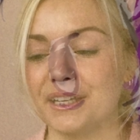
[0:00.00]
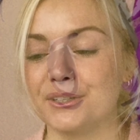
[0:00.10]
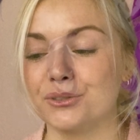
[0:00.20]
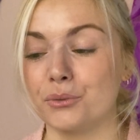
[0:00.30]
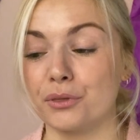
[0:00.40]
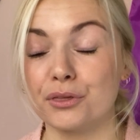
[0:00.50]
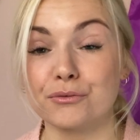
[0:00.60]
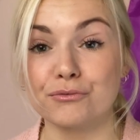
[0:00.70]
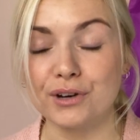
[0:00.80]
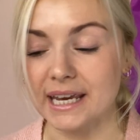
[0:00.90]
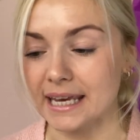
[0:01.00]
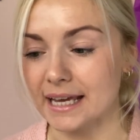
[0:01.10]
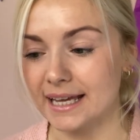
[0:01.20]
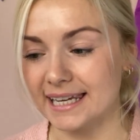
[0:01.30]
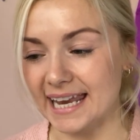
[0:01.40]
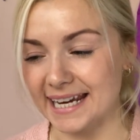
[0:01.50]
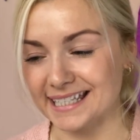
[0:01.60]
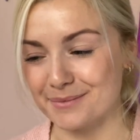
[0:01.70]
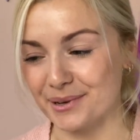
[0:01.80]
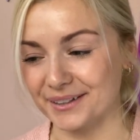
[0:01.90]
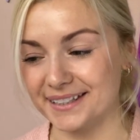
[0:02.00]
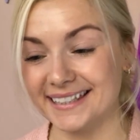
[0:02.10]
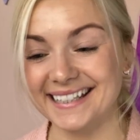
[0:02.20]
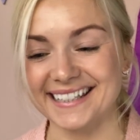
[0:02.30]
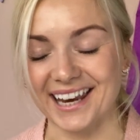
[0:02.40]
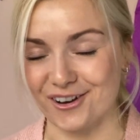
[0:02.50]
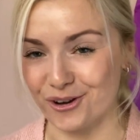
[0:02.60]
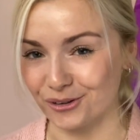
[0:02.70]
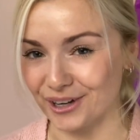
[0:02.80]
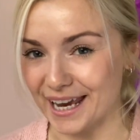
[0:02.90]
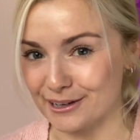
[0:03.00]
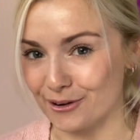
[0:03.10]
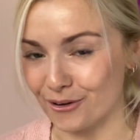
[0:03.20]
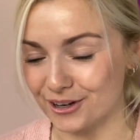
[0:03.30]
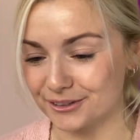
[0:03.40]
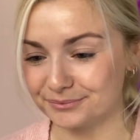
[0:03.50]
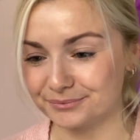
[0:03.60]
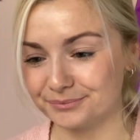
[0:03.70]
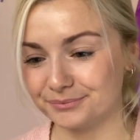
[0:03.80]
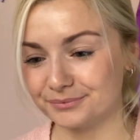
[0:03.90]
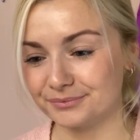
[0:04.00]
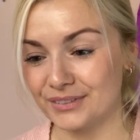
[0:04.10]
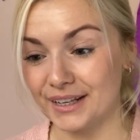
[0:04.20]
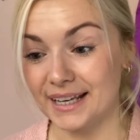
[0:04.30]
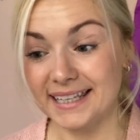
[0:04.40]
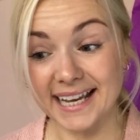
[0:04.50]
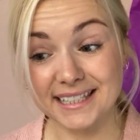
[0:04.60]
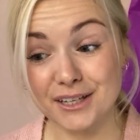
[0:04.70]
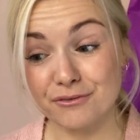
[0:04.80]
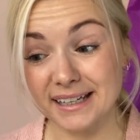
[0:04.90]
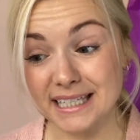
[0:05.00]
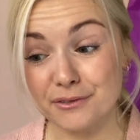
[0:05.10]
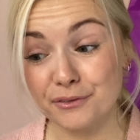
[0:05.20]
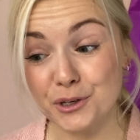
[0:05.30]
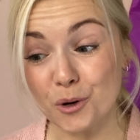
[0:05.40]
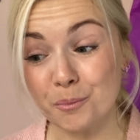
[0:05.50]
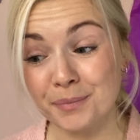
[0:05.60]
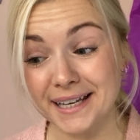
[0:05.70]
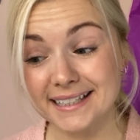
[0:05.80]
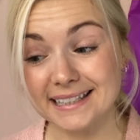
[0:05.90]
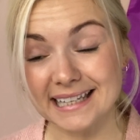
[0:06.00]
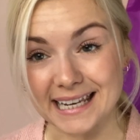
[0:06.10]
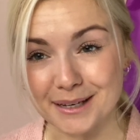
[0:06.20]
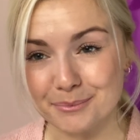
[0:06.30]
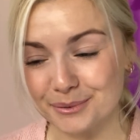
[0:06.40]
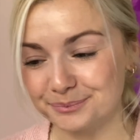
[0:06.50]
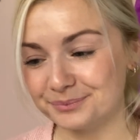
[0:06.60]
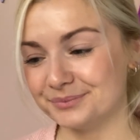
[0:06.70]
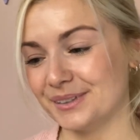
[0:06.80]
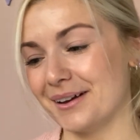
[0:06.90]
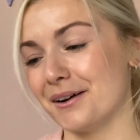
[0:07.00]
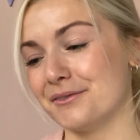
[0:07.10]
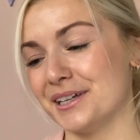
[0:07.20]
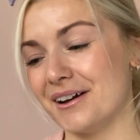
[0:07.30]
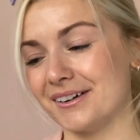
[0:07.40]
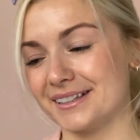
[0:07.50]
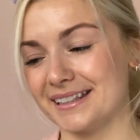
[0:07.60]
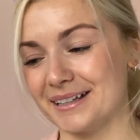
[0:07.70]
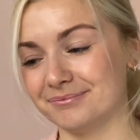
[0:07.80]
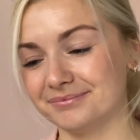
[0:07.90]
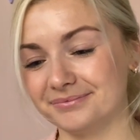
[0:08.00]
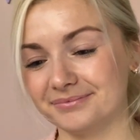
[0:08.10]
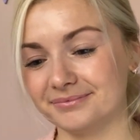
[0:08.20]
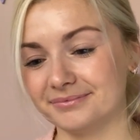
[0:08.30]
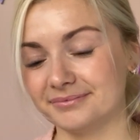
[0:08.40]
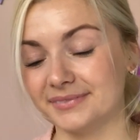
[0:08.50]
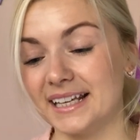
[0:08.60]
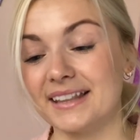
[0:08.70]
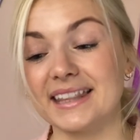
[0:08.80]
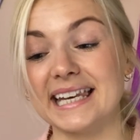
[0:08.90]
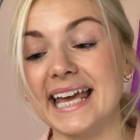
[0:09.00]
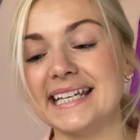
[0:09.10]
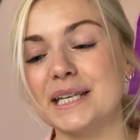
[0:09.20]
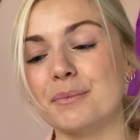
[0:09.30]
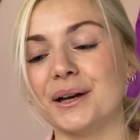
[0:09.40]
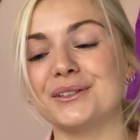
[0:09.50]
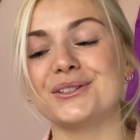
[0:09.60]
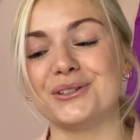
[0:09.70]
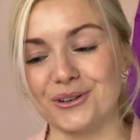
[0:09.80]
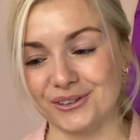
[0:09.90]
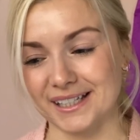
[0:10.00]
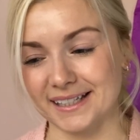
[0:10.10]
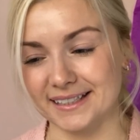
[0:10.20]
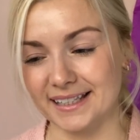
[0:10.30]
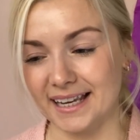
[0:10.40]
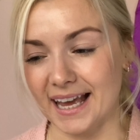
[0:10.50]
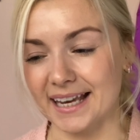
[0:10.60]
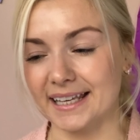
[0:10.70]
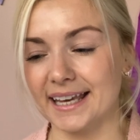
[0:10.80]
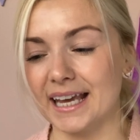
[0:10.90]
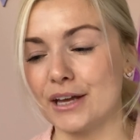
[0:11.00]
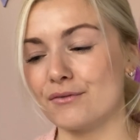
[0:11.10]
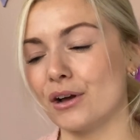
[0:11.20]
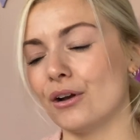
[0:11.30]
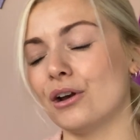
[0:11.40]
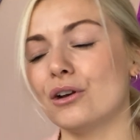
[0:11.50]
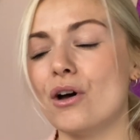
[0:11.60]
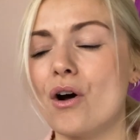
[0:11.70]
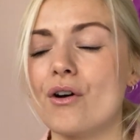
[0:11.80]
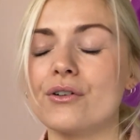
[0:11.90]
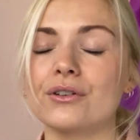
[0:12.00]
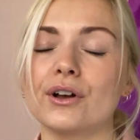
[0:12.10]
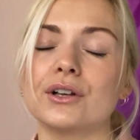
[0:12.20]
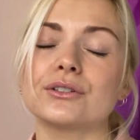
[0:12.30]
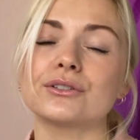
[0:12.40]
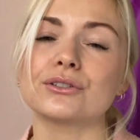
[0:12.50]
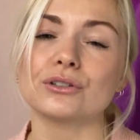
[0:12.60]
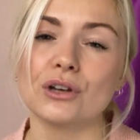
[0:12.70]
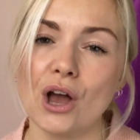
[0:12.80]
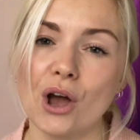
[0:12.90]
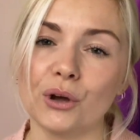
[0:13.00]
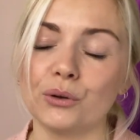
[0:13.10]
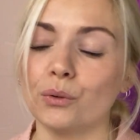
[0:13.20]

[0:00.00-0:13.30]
saw 3 ladybirds sitting on a log. Getting ready for your big sleep? Harvey asked them. The ladybirds nodded and gave a long, slow